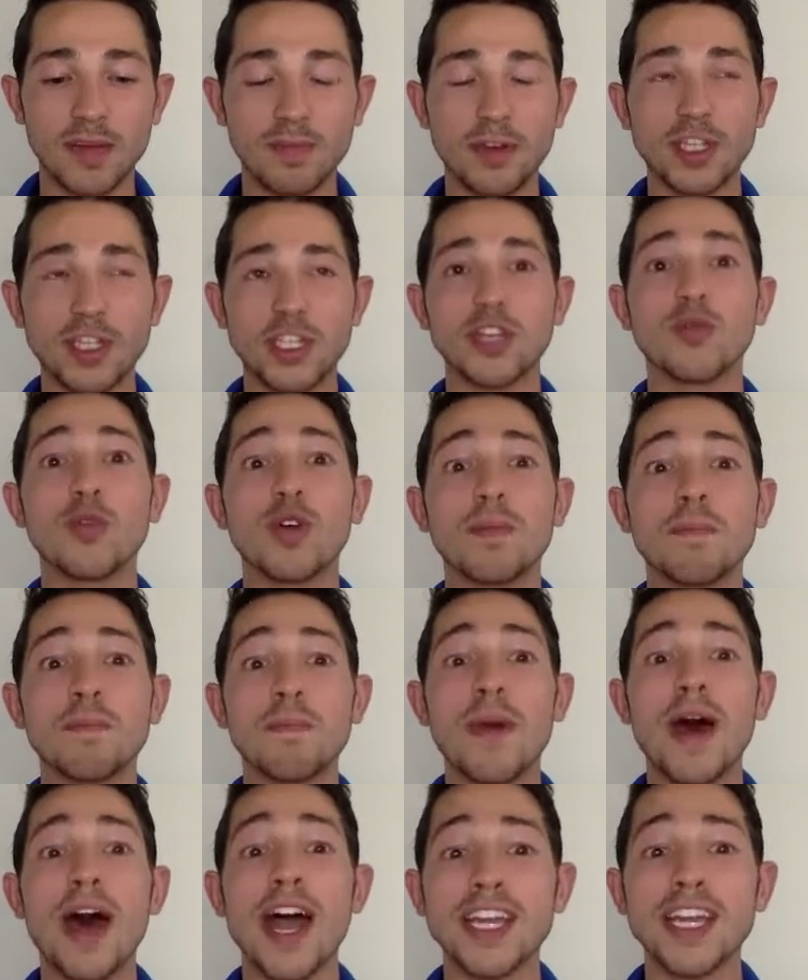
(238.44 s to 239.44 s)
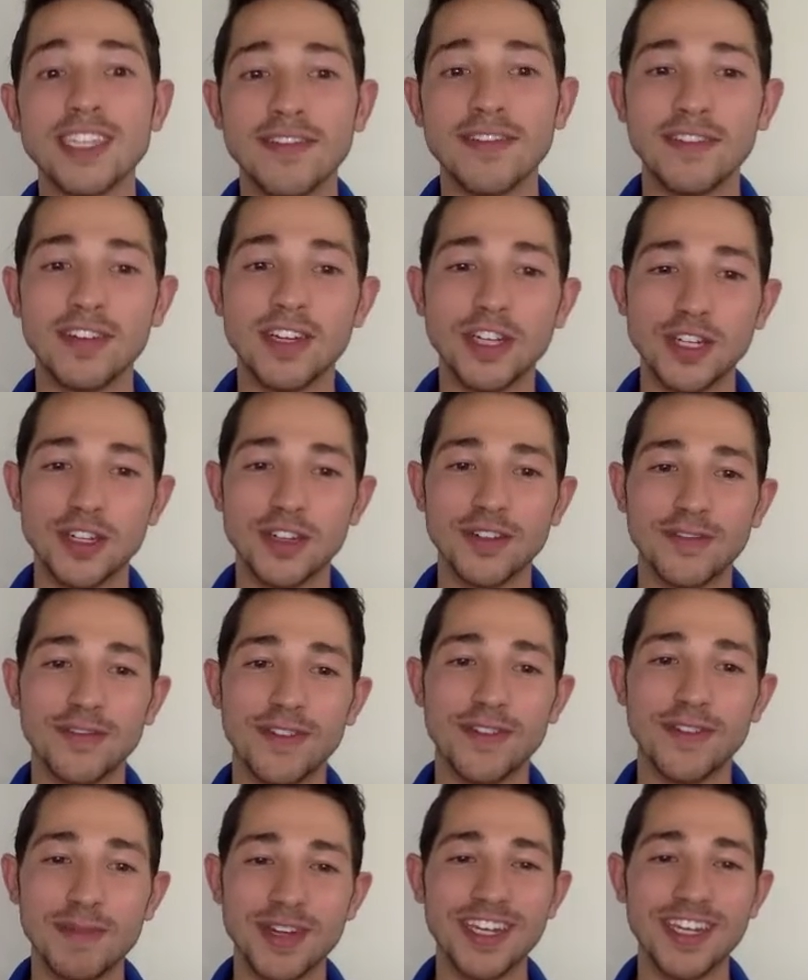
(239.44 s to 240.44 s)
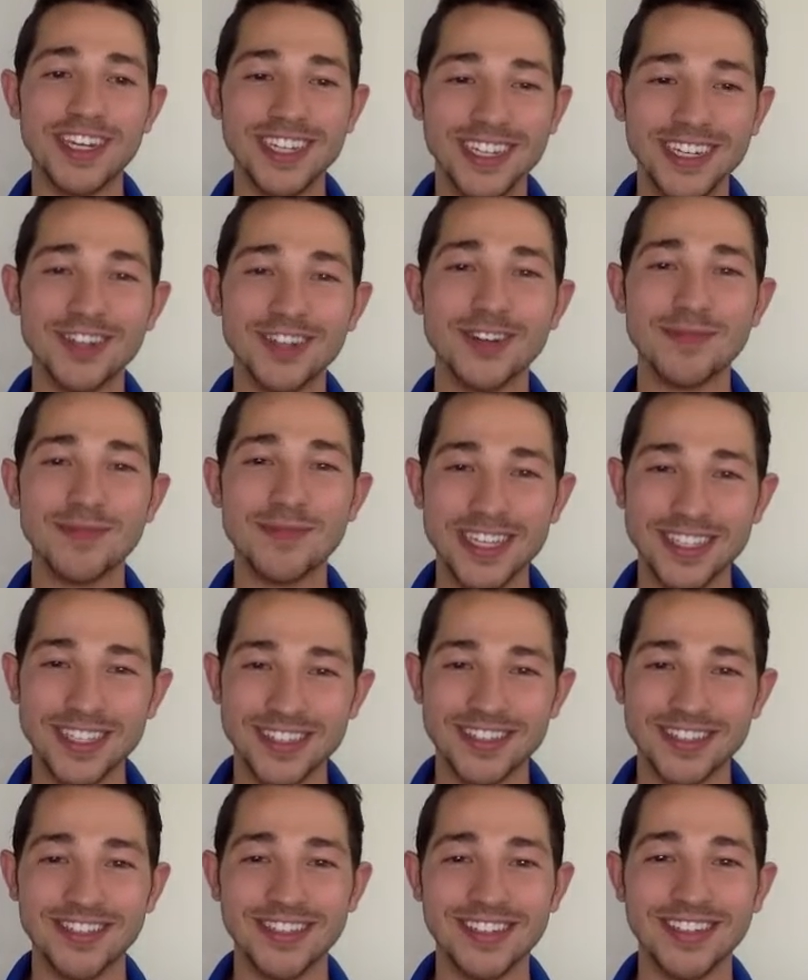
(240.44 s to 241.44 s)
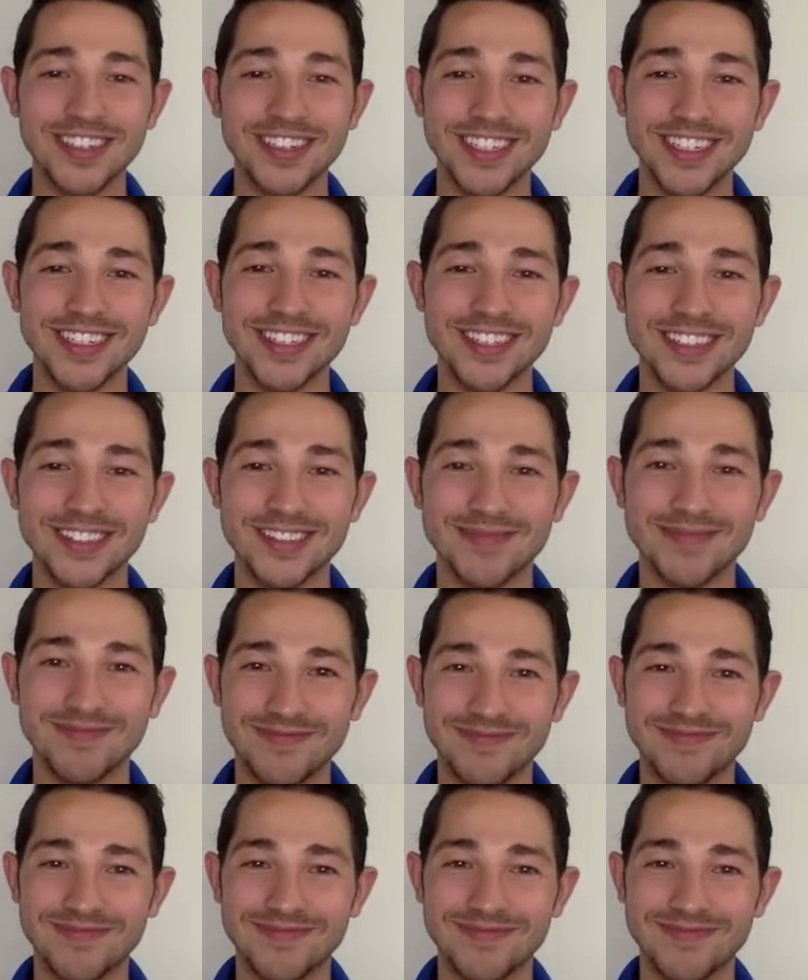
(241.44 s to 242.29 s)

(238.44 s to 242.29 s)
pushing what my definition of femininity or masculinity is.